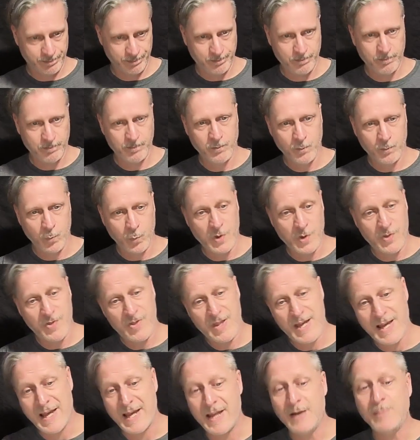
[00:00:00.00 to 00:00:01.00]
With
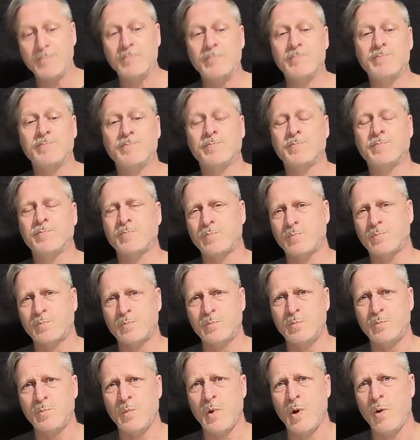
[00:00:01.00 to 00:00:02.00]
that,
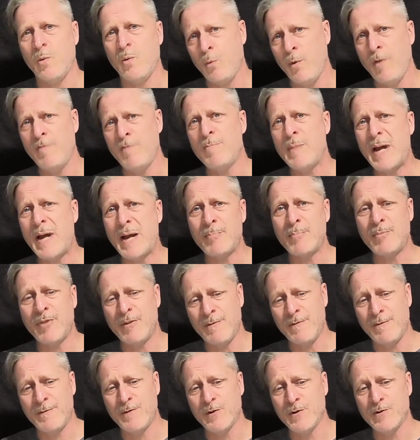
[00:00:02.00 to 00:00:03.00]
we've mapped the
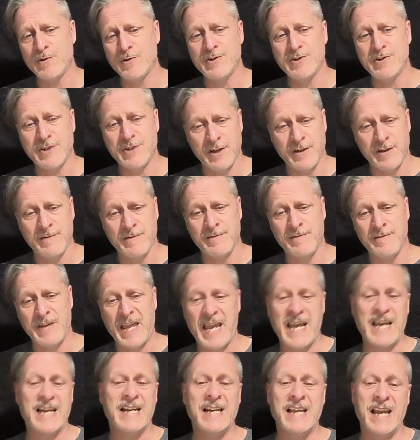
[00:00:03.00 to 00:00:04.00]
first of
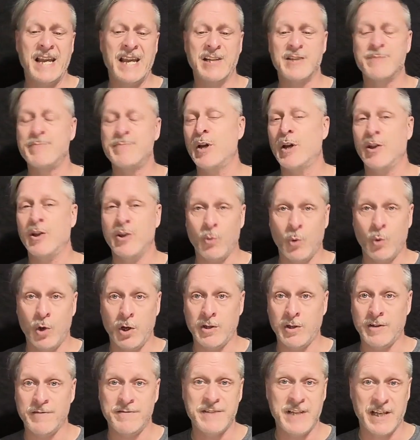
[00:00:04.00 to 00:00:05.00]
8 gates beyond the wall
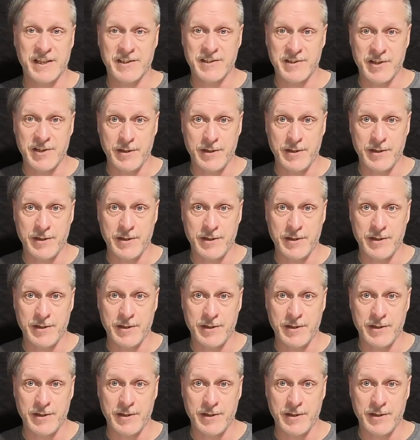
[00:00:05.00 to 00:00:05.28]
of Texta.